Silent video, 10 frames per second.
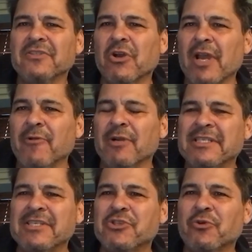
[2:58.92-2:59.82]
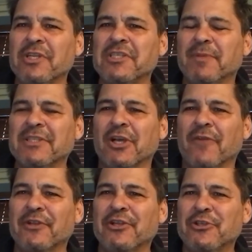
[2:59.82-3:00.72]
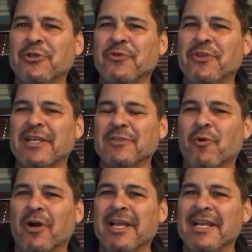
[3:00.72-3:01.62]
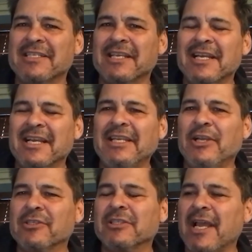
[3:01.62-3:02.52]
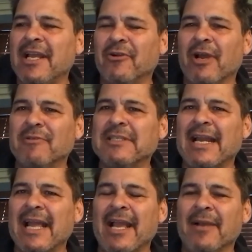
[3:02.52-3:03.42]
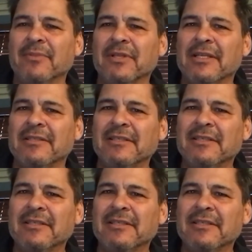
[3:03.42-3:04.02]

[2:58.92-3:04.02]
anyways, this story splits off into two things. One is years later, I was at Amblin.